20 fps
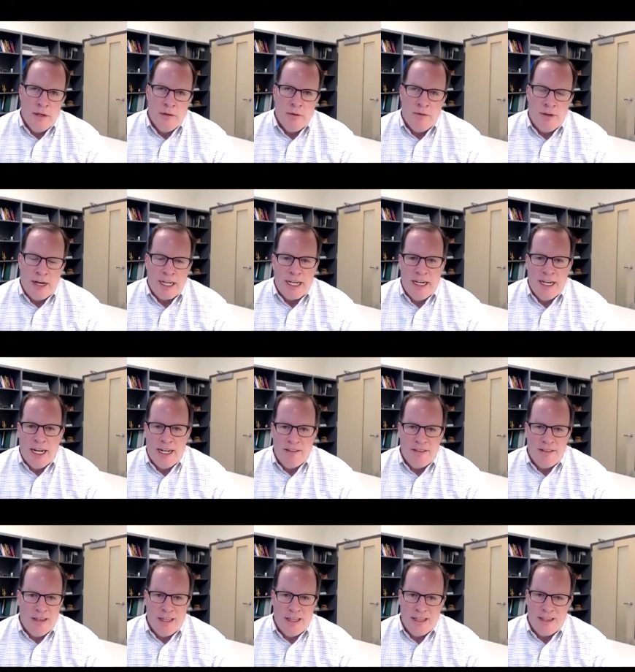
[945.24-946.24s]

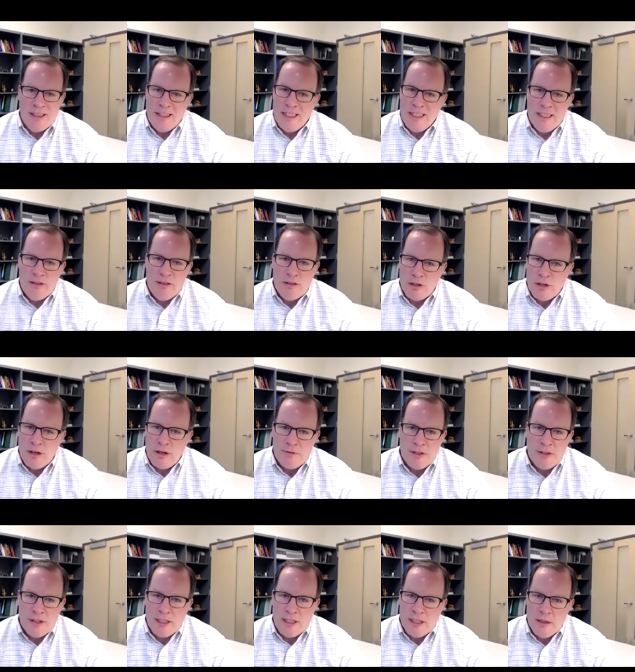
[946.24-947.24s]
recognizing that the needs are
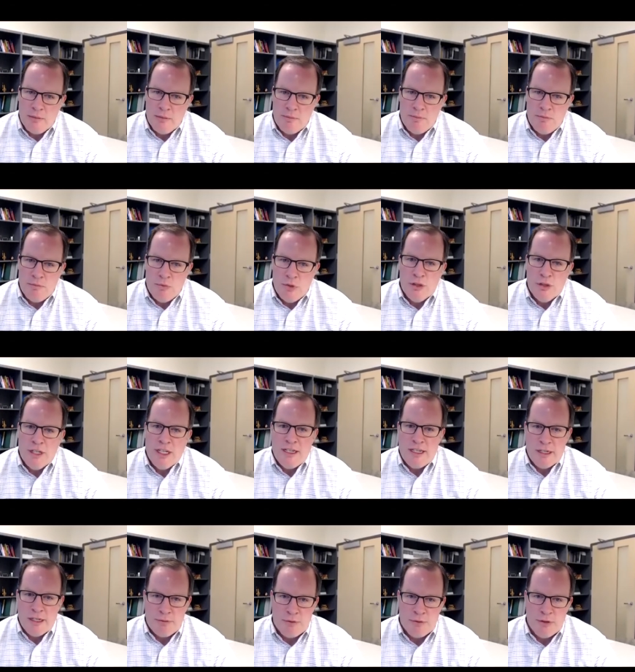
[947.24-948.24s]
often going to really
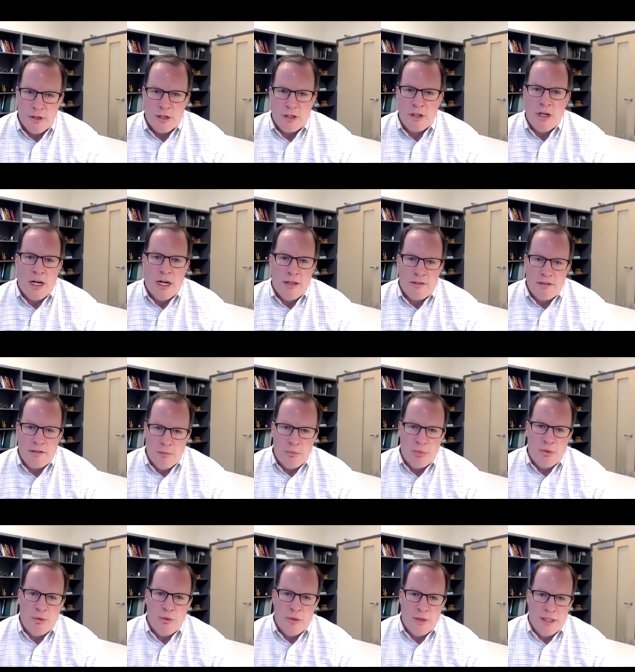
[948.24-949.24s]
differ across
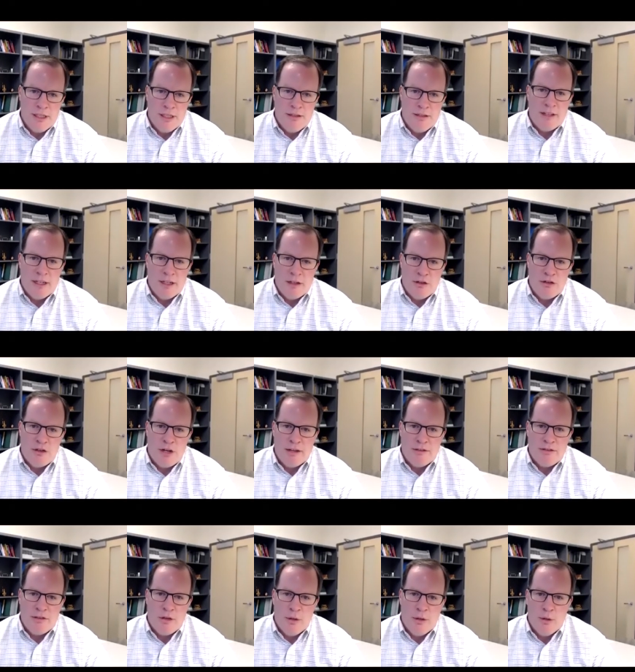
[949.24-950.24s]
employees and
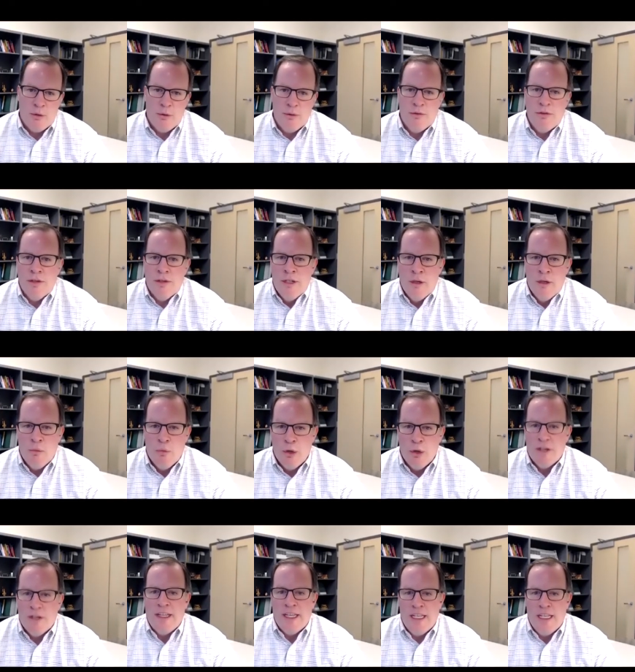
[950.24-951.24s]
address those more
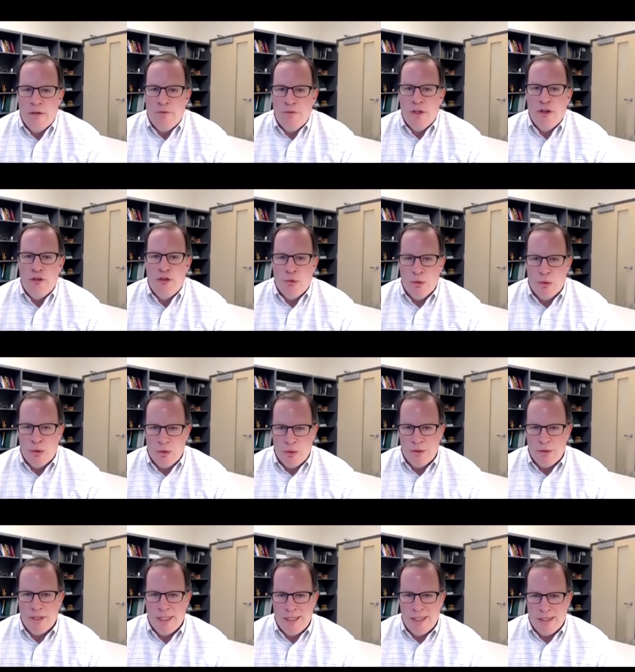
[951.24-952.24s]
at the individual
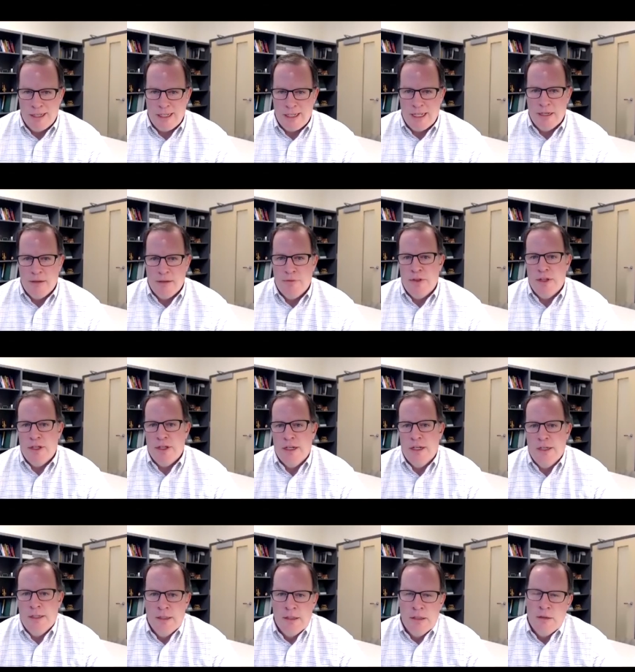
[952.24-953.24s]
than kind of the
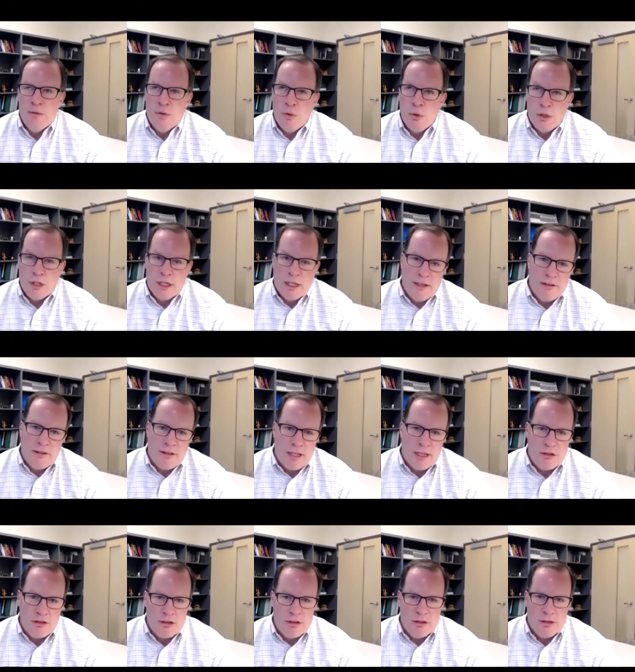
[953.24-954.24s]

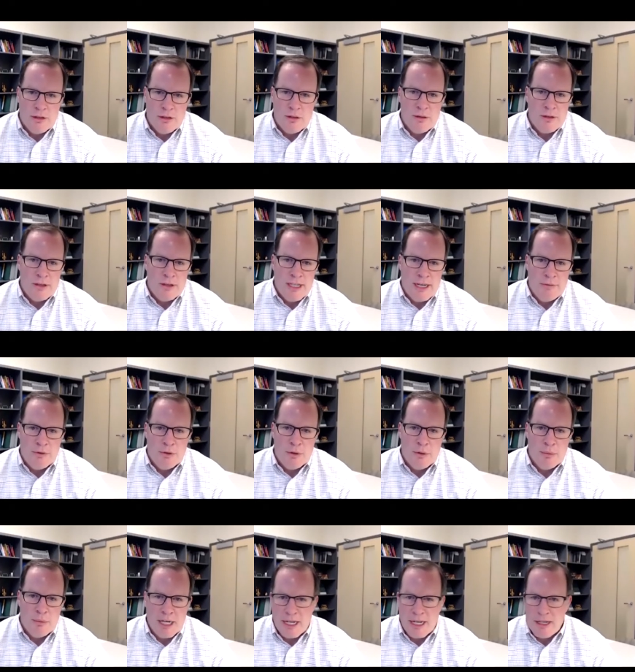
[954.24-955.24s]
organizational
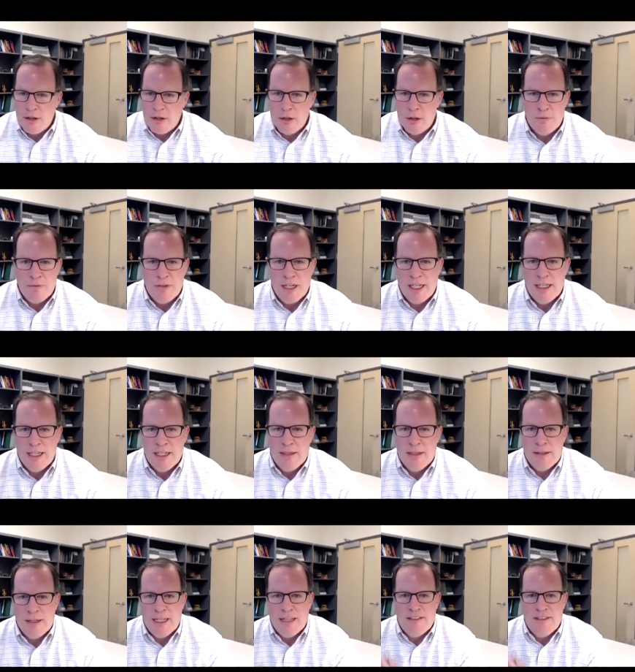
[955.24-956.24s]
level. But I don't know if any
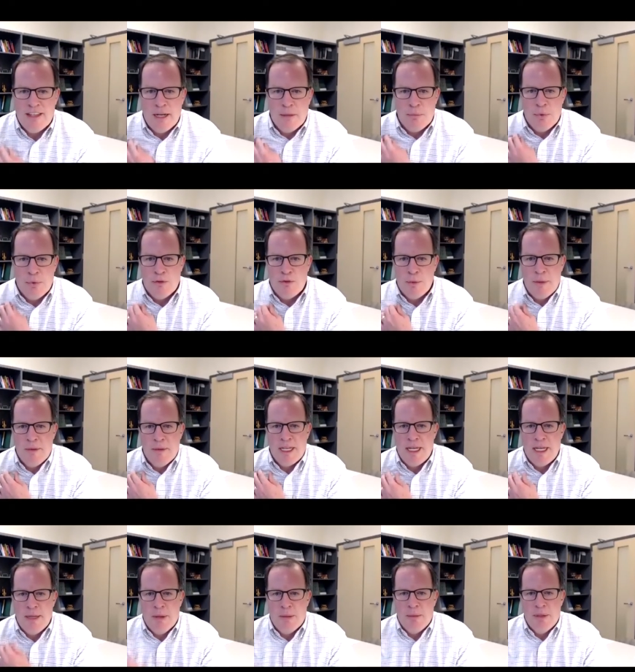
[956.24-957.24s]
examples maybe
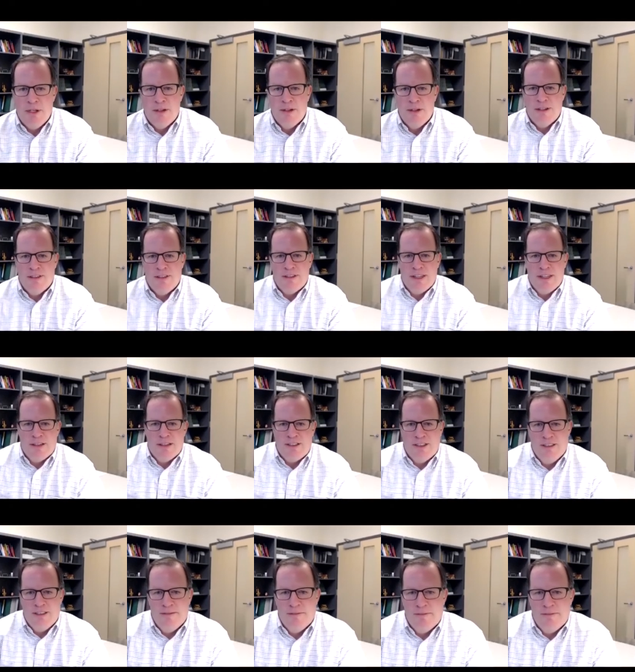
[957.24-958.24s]
came up in your discussion.
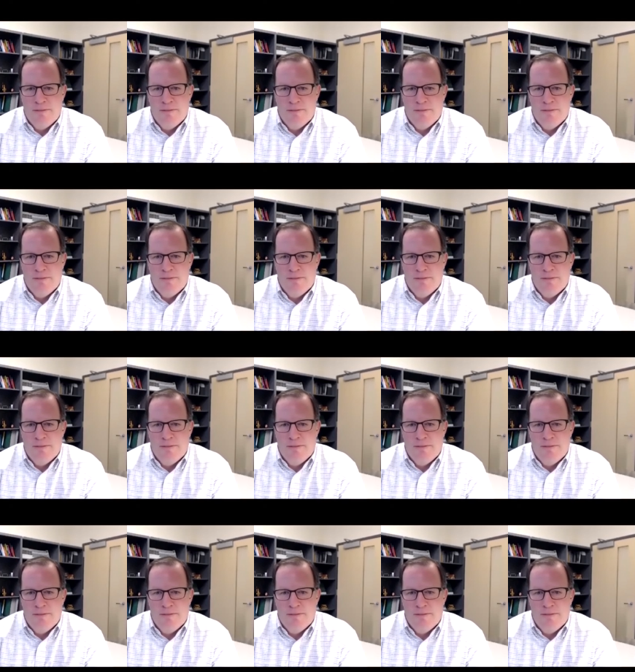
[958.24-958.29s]
Yeah, the